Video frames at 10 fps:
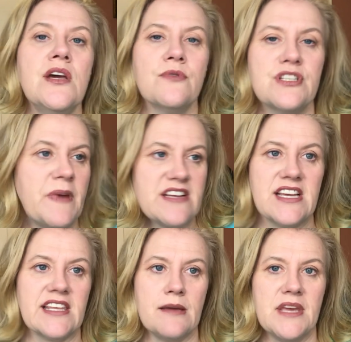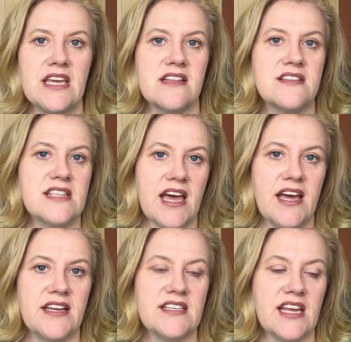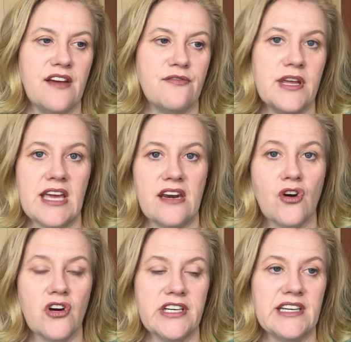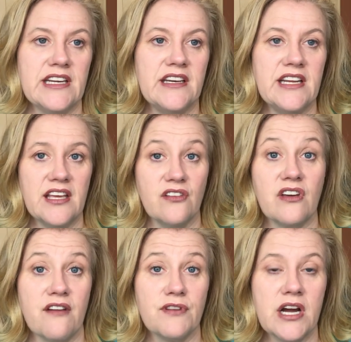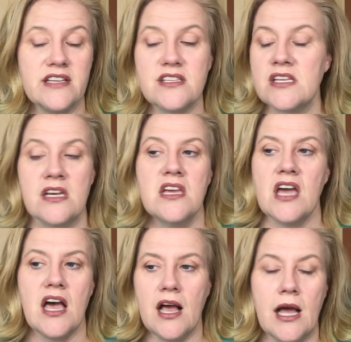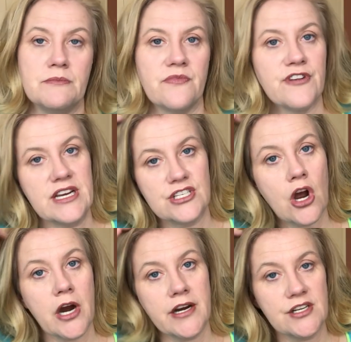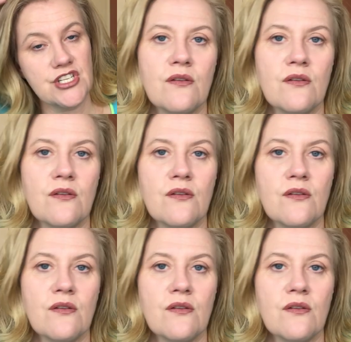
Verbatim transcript: which basically means that if we get audited, he'll cover us um, free of charge.